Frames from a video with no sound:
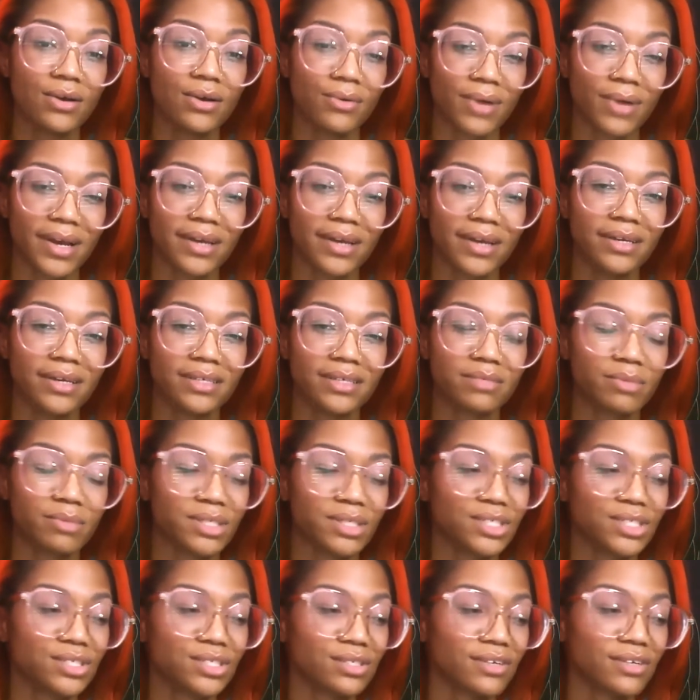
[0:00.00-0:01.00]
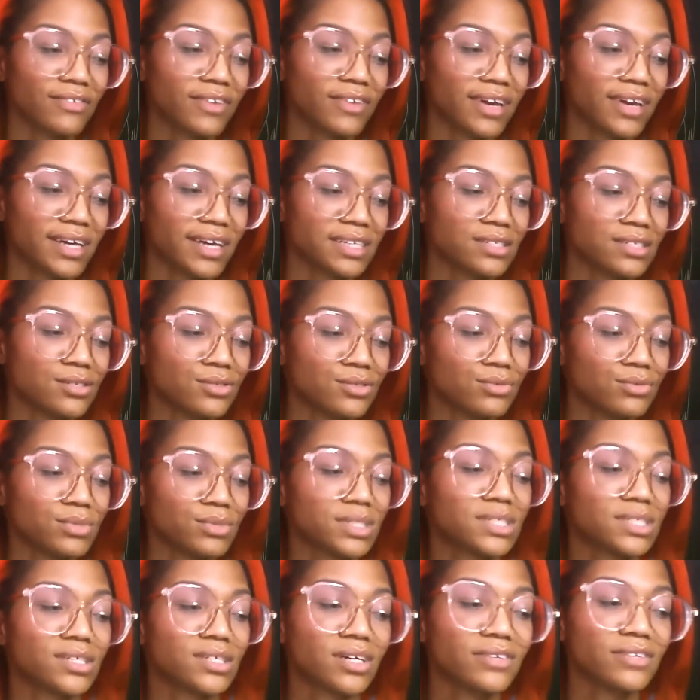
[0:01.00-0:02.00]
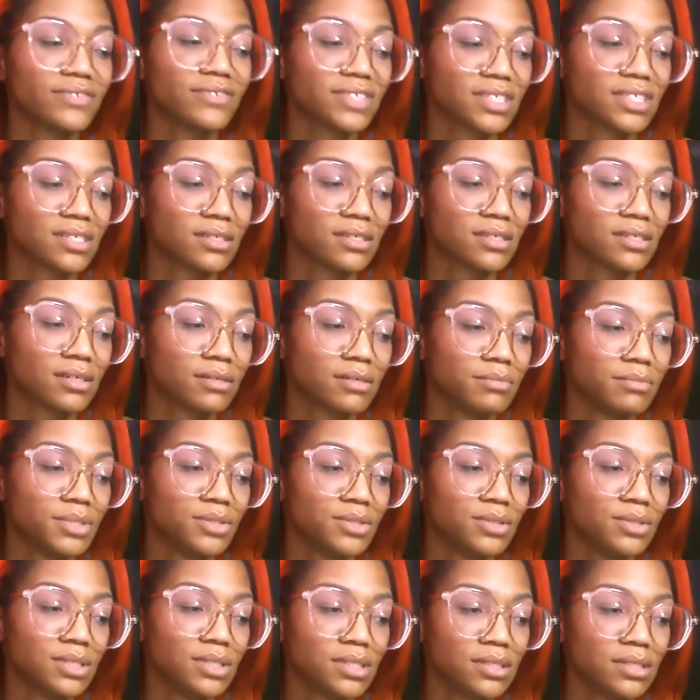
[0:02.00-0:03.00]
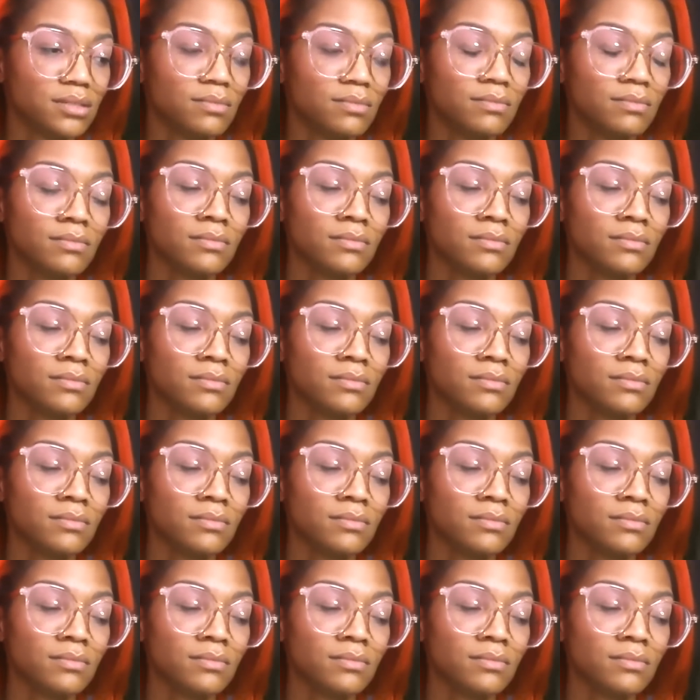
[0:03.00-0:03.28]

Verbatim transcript: right especially if it has to do with service to the community